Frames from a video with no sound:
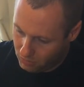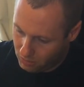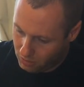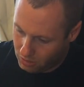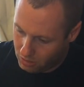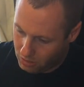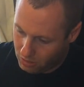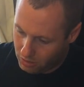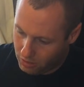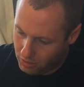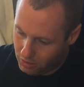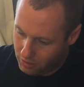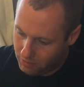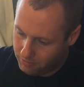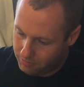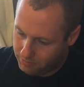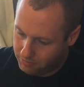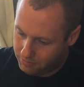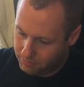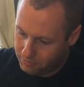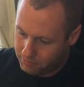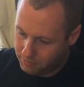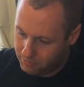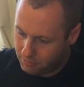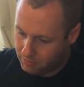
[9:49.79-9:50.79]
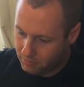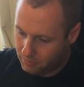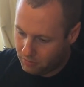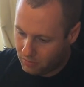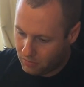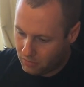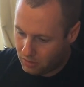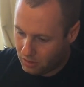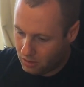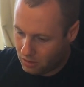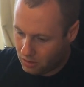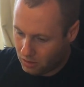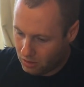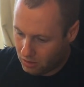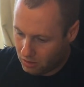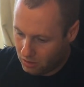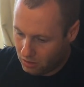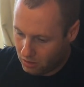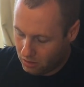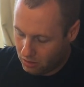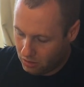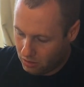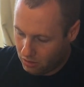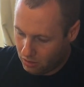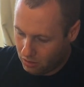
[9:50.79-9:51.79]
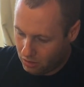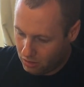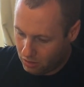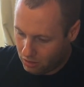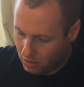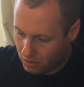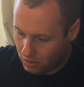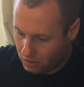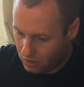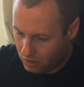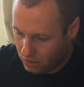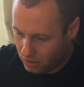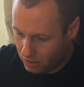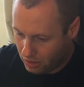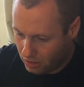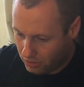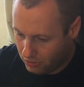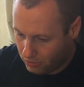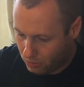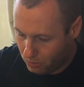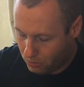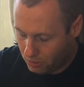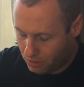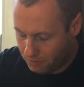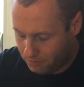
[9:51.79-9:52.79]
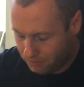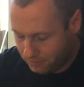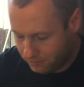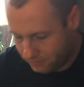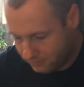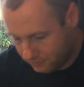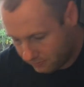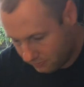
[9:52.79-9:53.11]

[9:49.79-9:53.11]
Like that. Slide it in the other one.